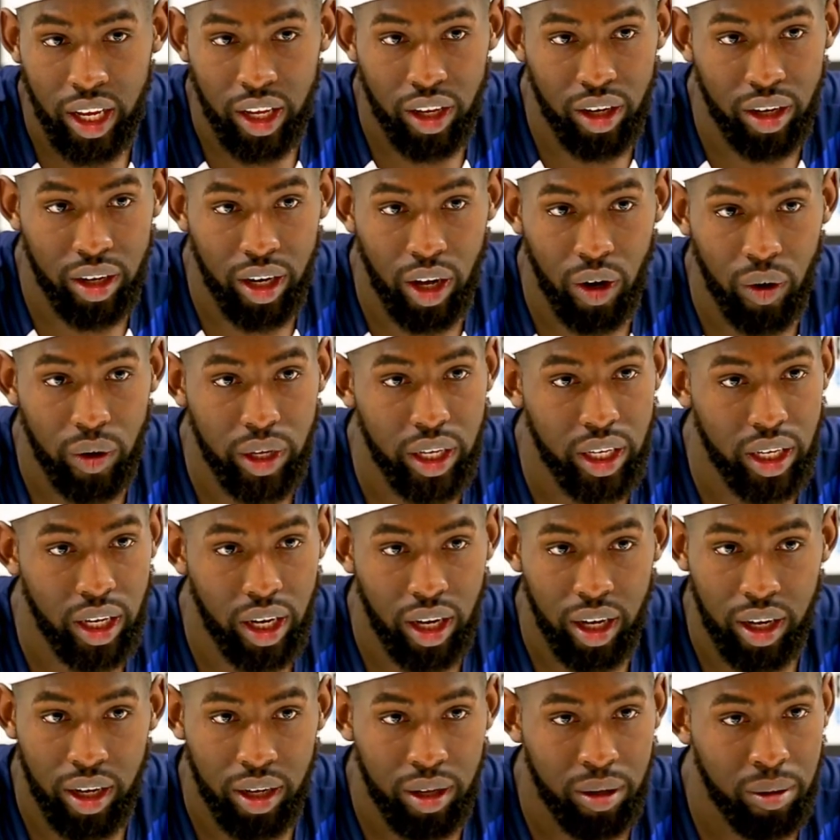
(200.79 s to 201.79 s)
You know, he
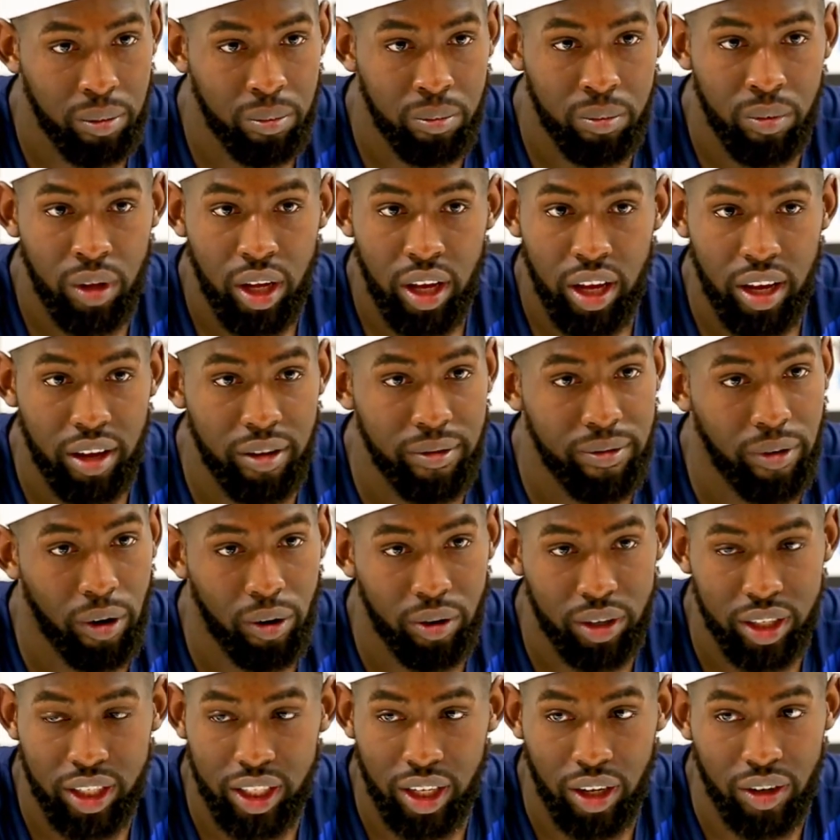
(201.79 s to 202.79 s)

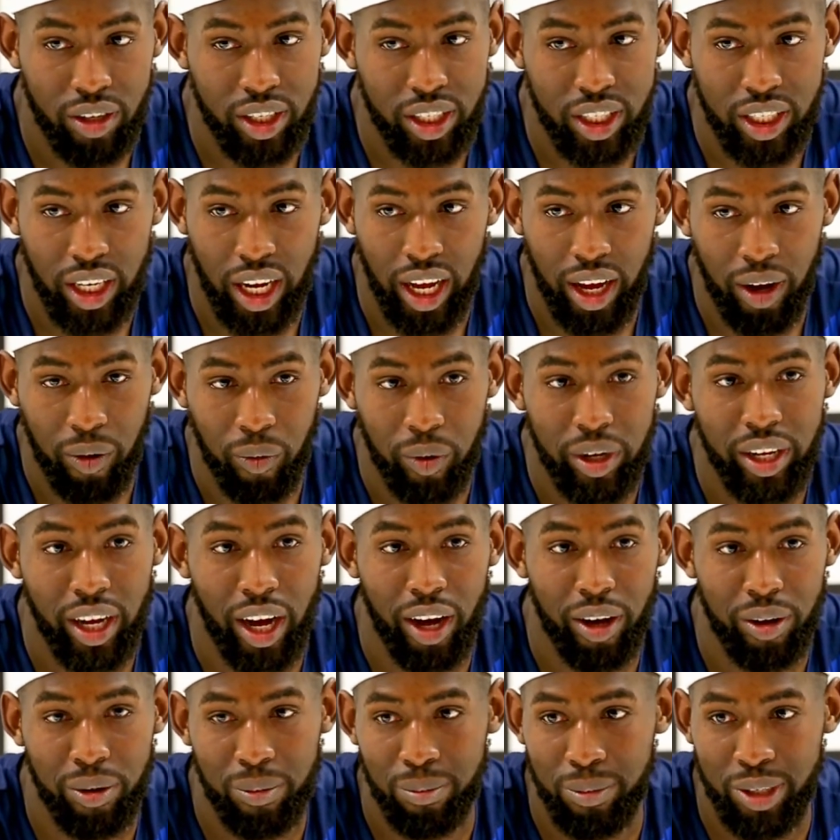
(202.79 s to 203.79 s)
focused on his shot. We
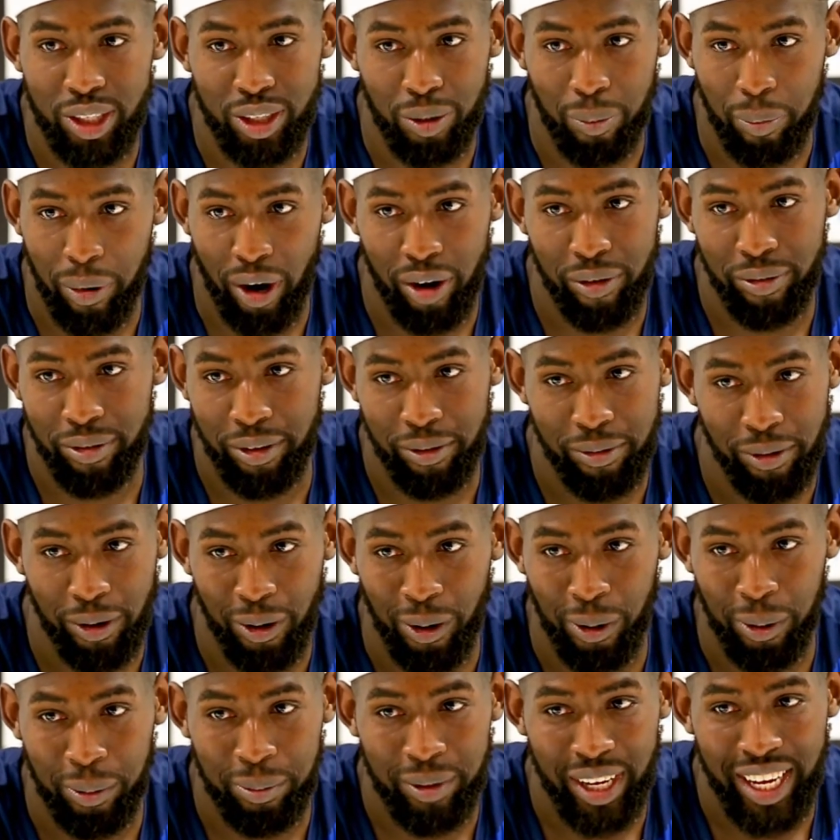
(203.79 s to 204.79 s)
call him Mr. Perfect
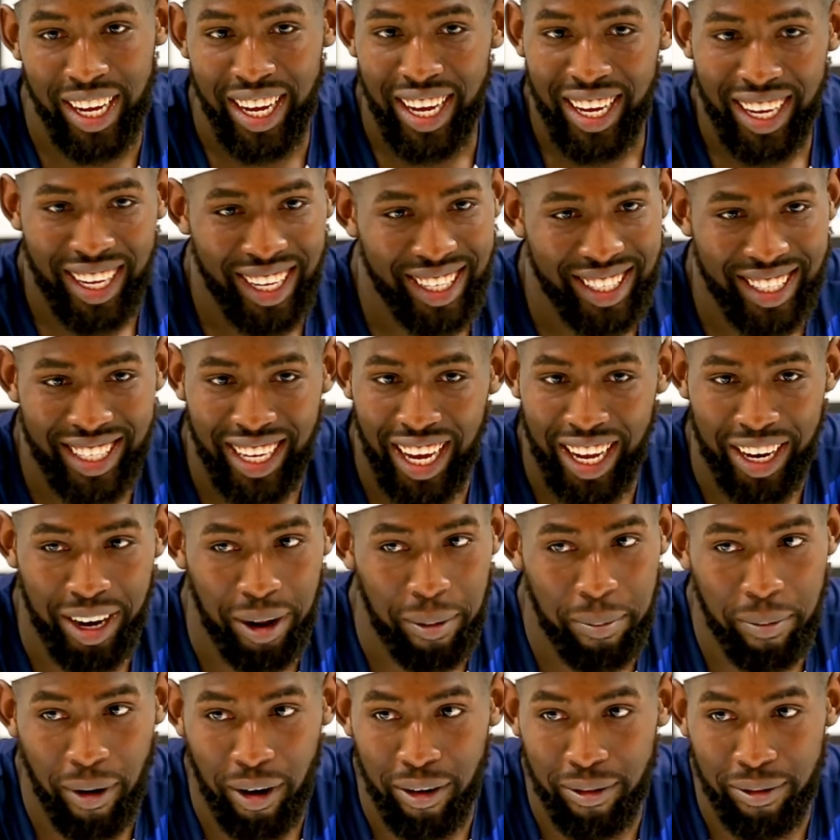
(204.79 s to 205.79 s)
Form because he got
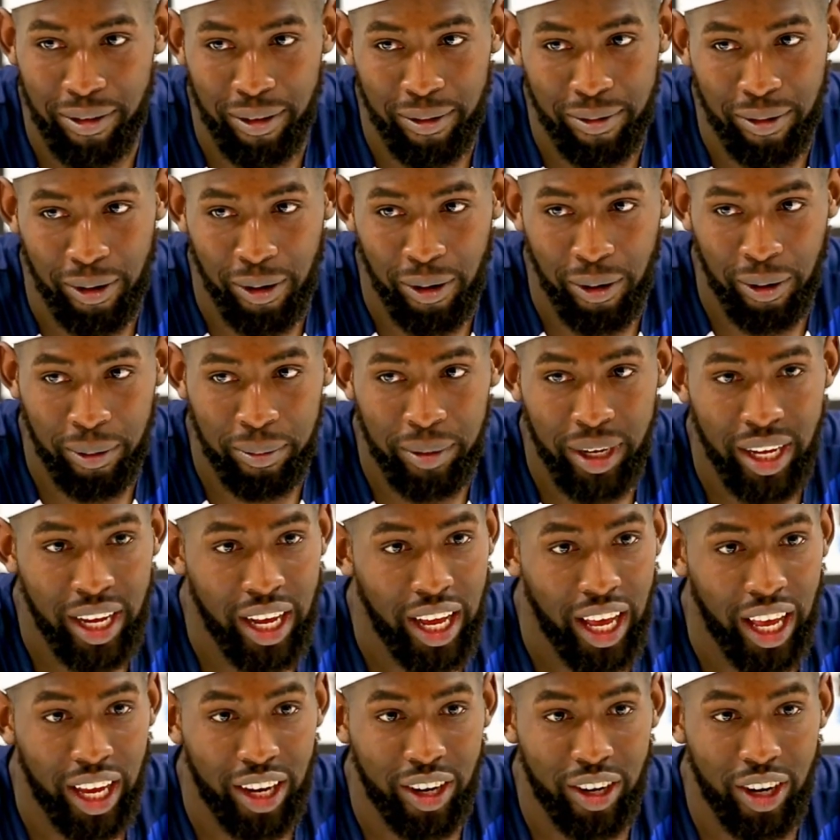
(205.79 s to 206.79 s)
that perfect form.
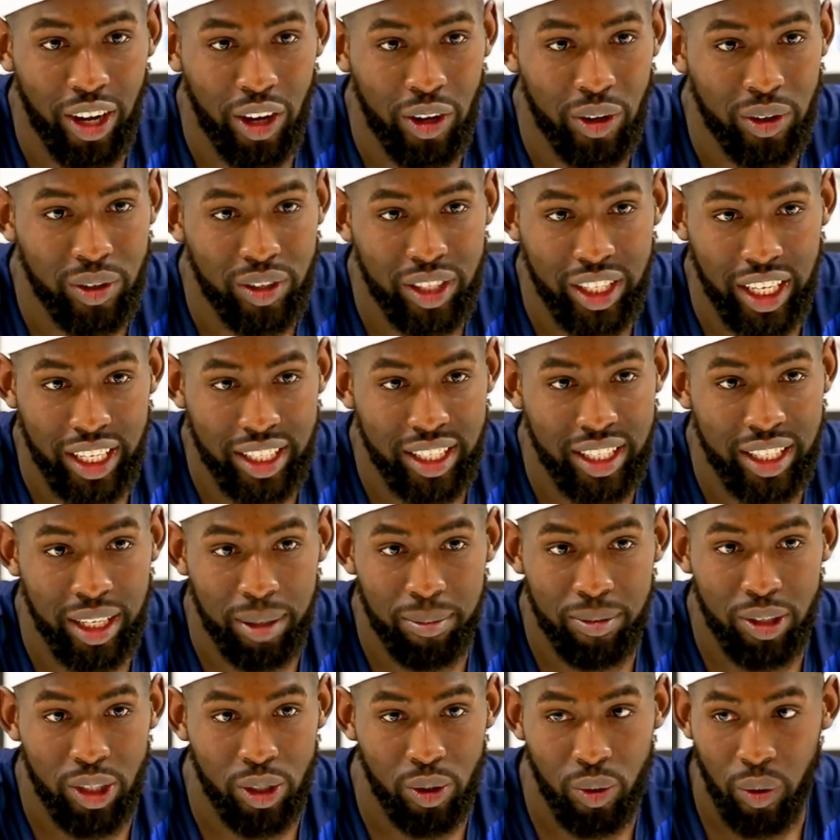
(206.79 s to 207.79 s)
And, you know, just
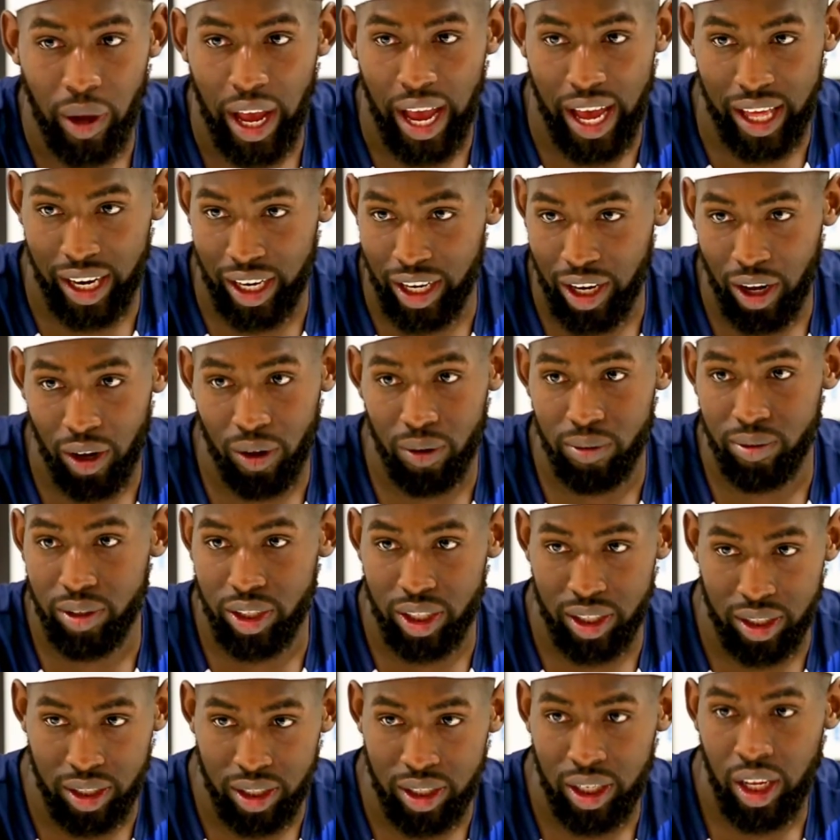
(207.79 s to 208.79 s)
them two added on
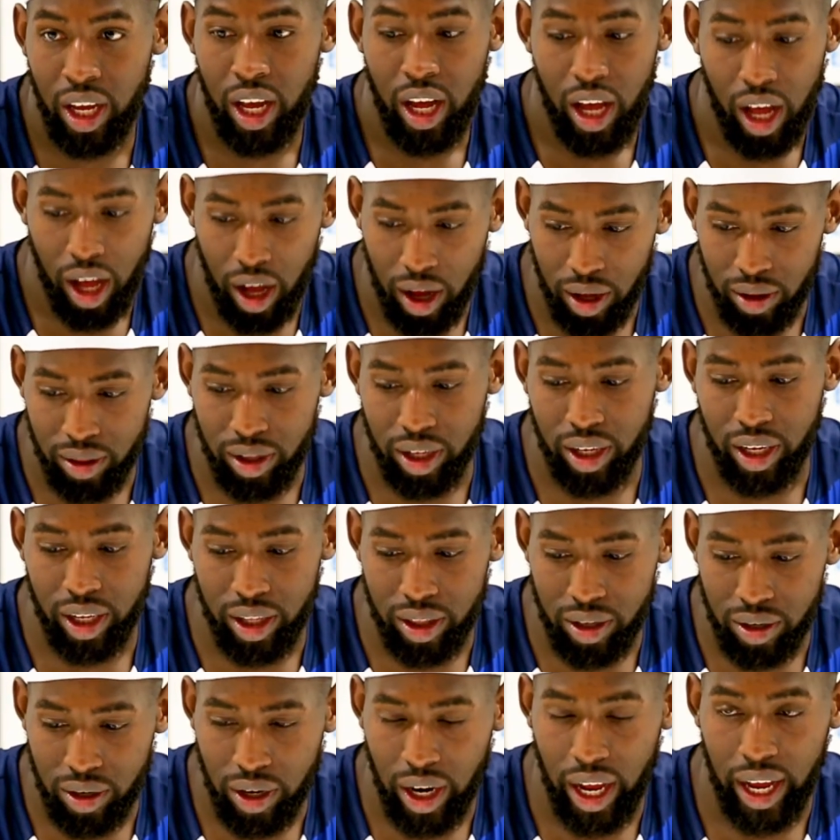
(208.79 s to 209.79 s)
to all the
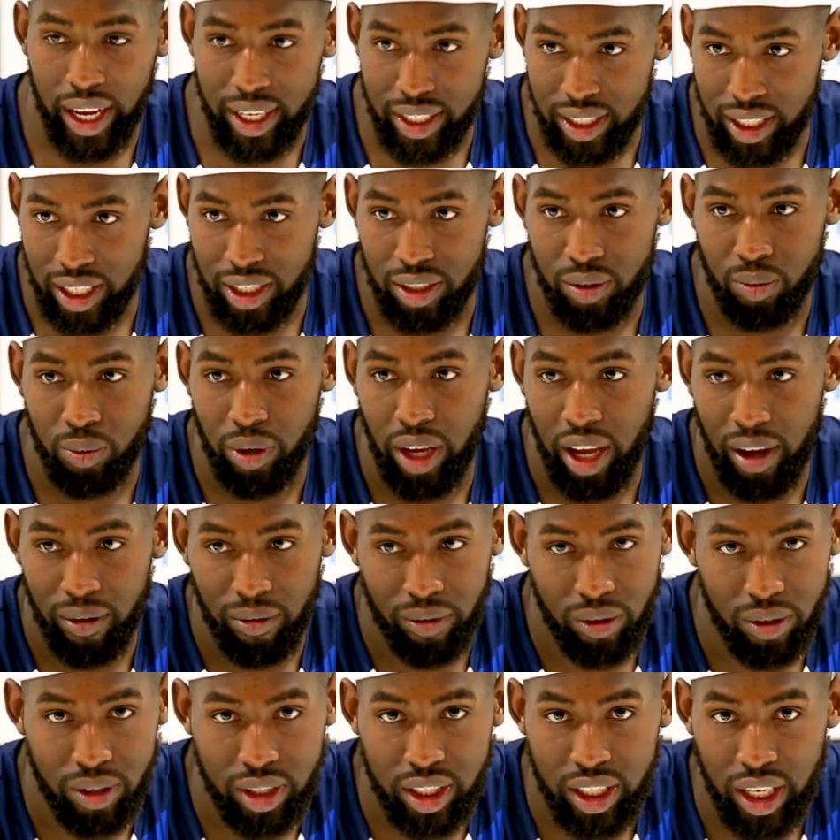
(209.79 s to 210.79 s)
other assets we
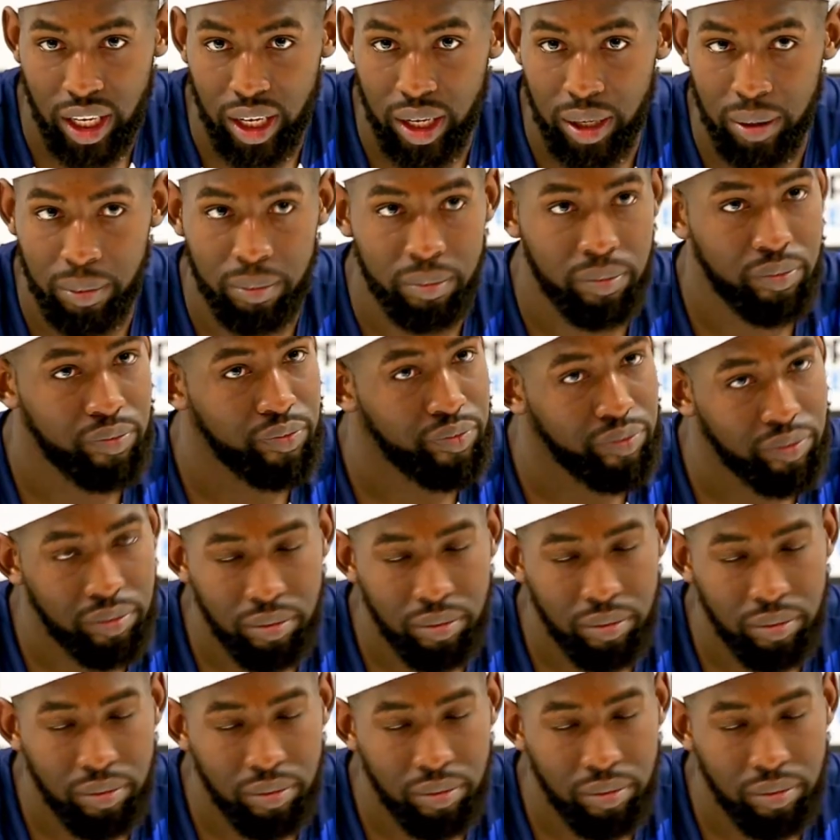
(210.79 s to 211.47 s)
have on the team,